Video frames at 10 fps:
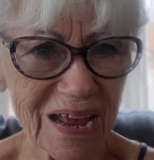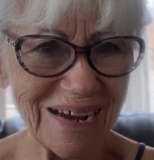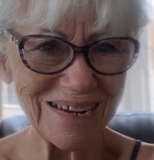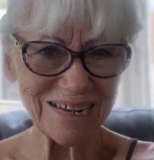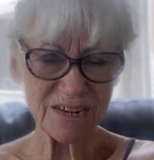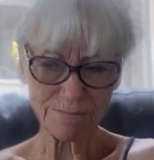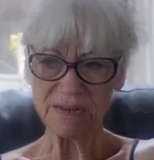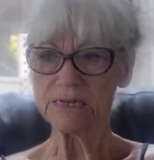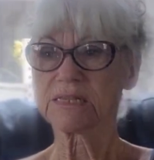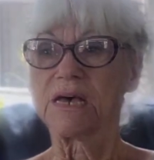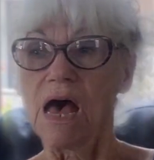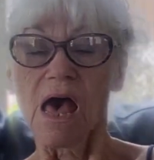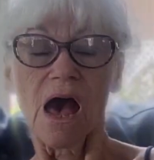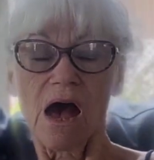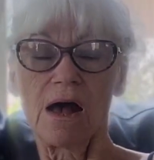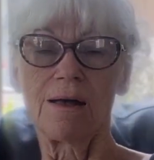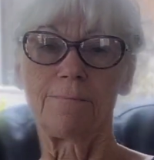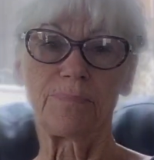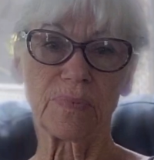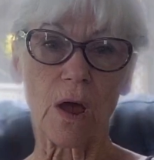18 minutes.
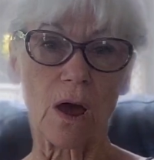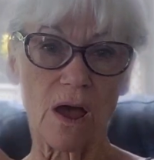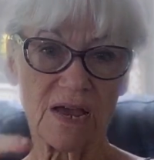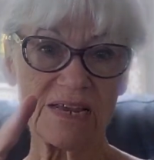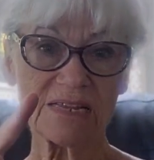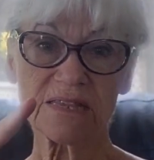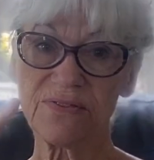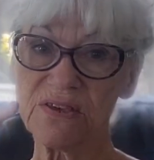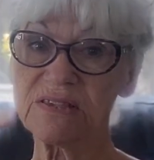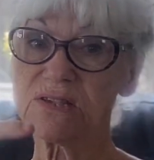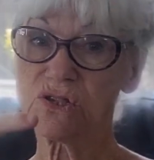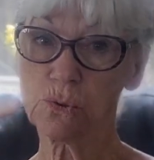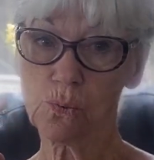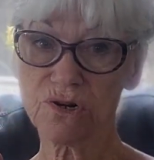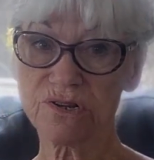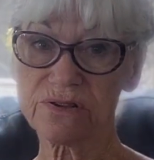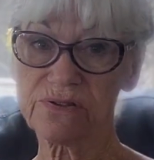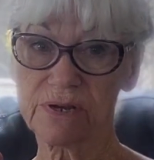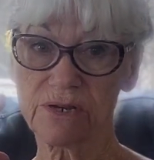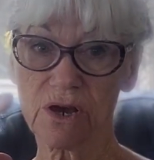Um, it's this is the
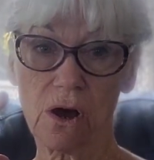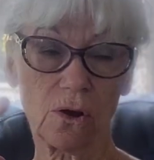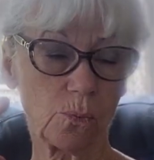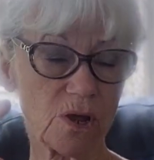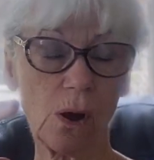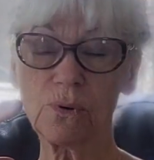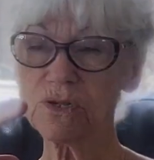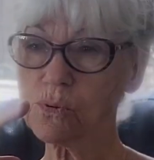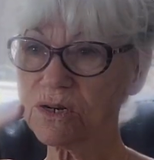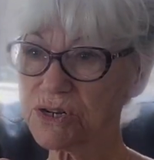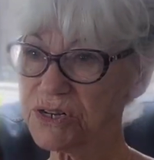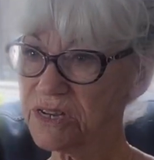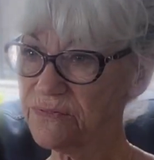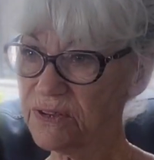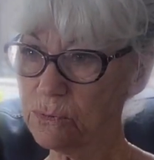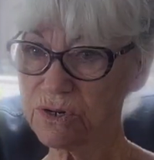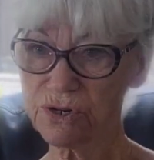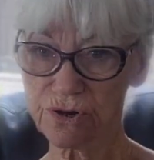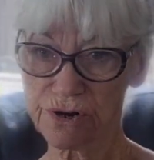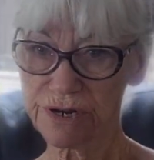weirdest thing, y'all. We always watch TV when
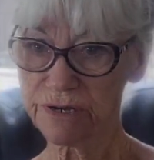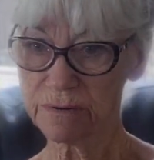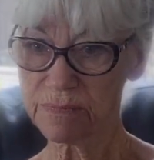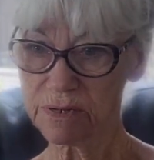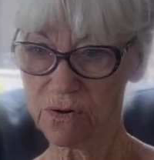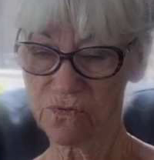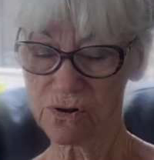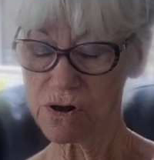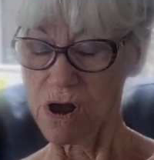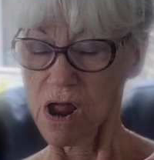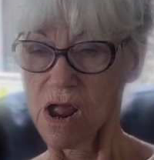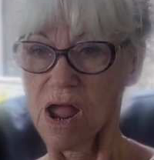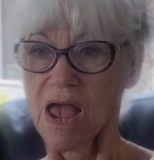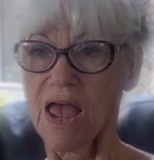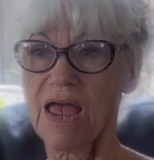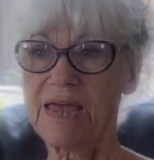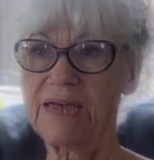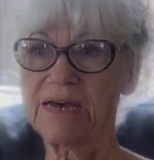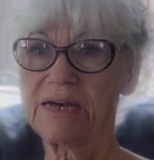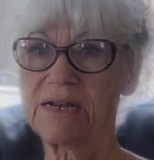Jerry comes over,
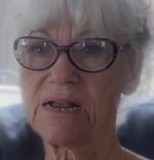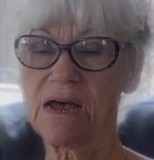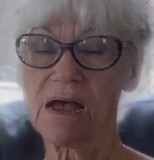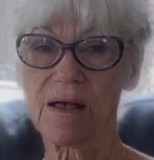and